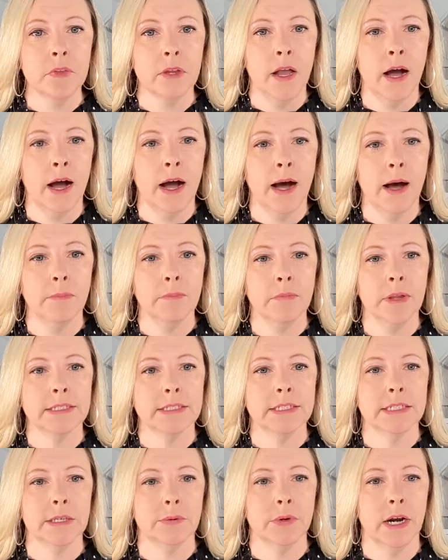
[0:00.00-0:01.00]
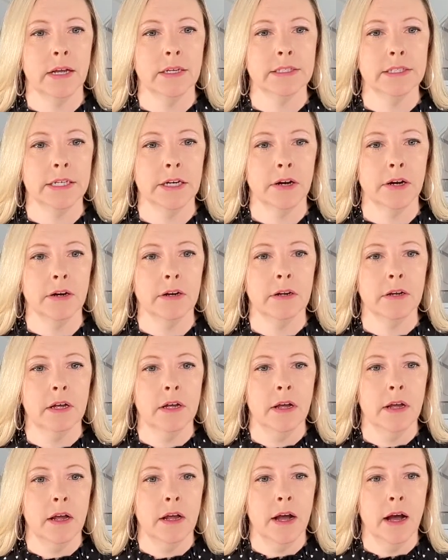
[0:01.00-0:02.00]
Let's see what else here.
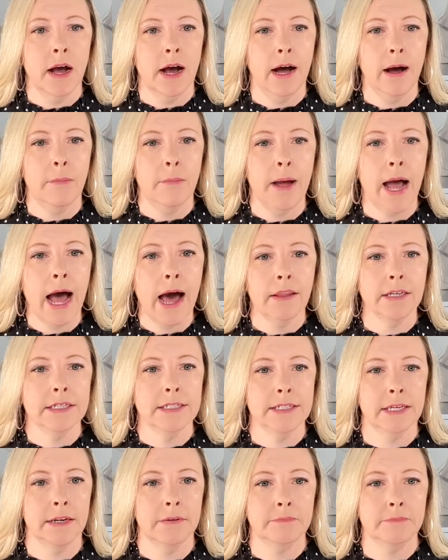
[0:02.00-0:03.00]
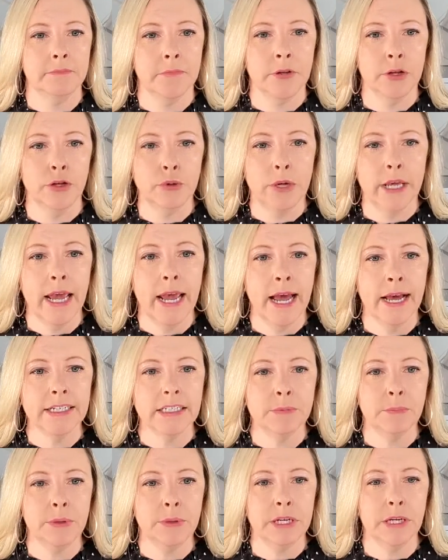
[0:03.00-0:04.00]
Allison, you
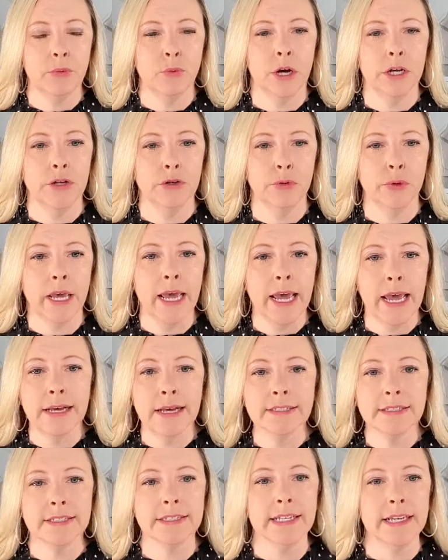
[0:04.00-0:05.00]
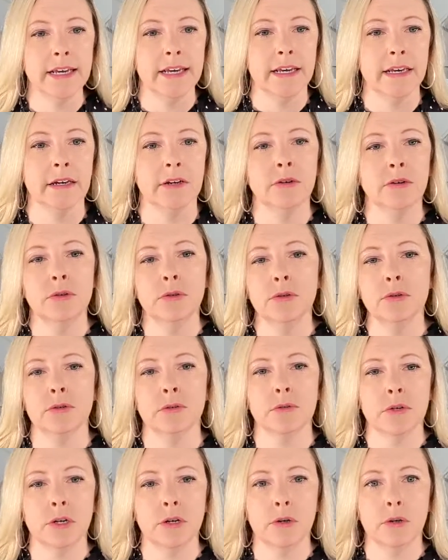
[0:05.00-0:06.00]
can't be what you can't see.
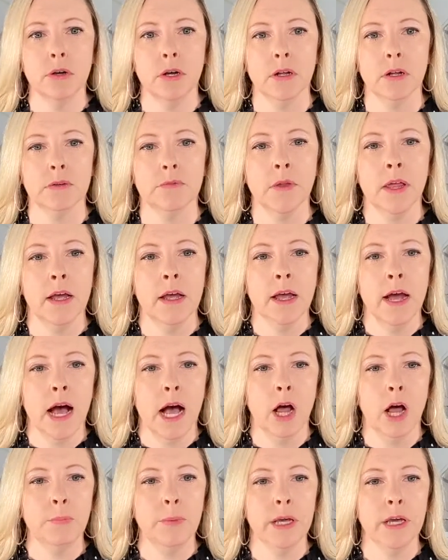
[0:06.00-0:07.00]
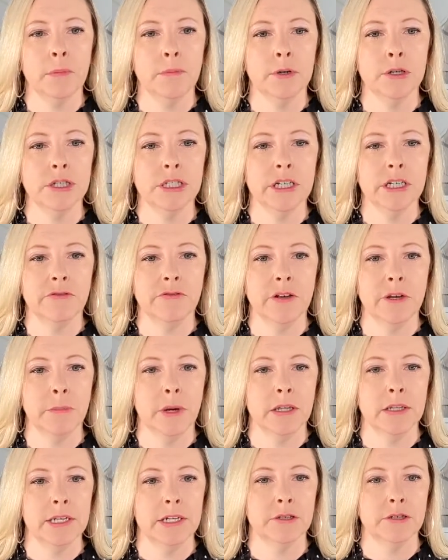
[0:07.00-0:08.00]
Ooh, cool. Helping emerging
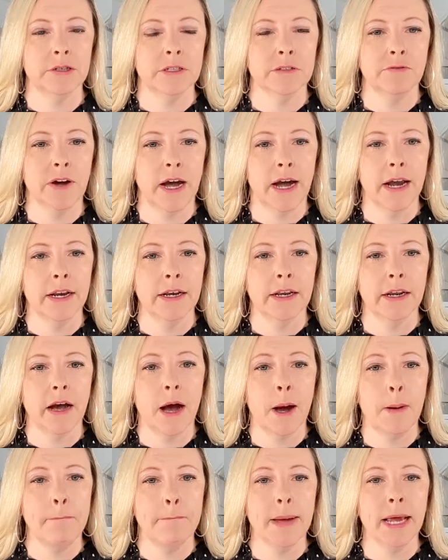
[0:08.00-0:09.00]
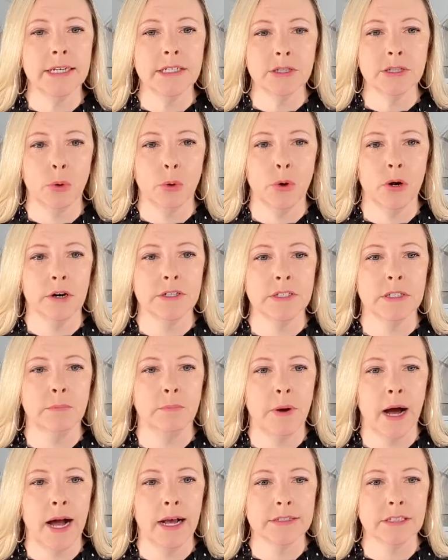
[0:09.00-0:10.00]
female leaders find a mentor,
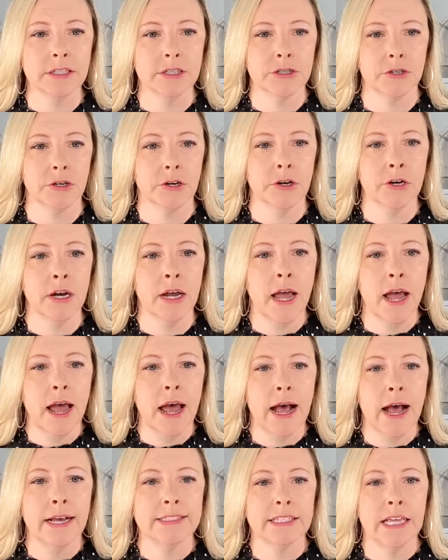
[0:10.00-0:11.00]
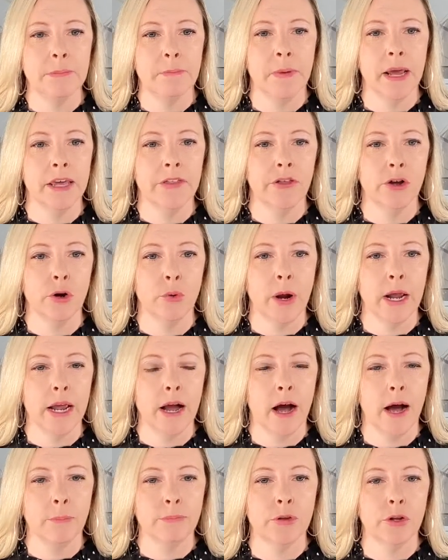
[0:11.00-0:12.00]
sponsor as they make their
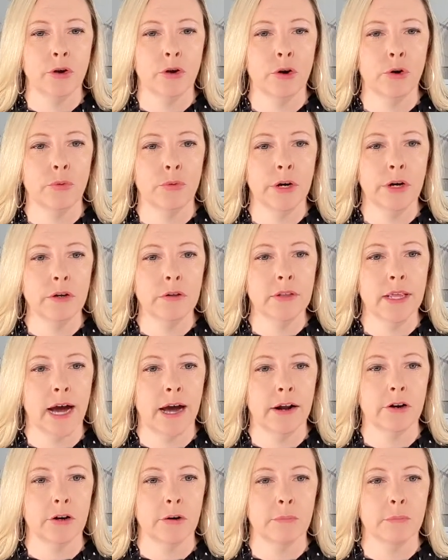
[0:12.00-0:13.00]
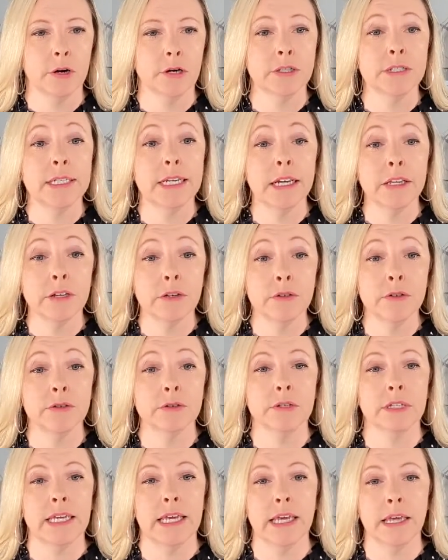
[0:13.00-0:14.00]
way up the career ladder,
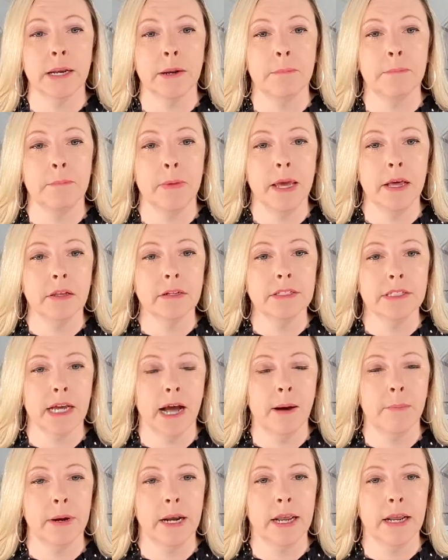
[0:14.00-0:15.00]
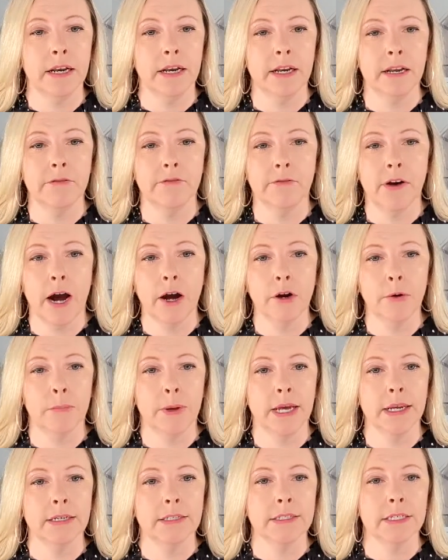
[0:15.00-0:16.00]
particularly in a male-dominated
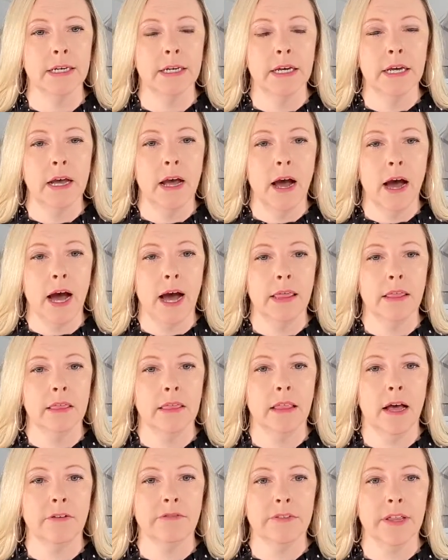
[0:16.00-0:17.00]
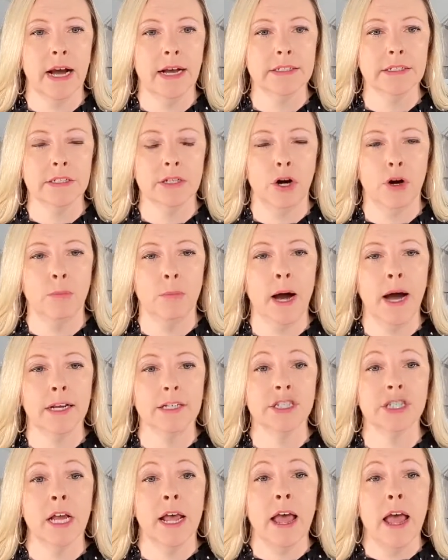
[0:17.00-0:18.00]
environment. I love that so
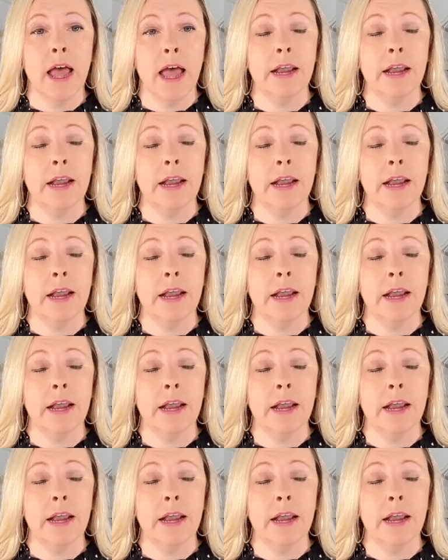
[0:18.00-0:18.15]
much.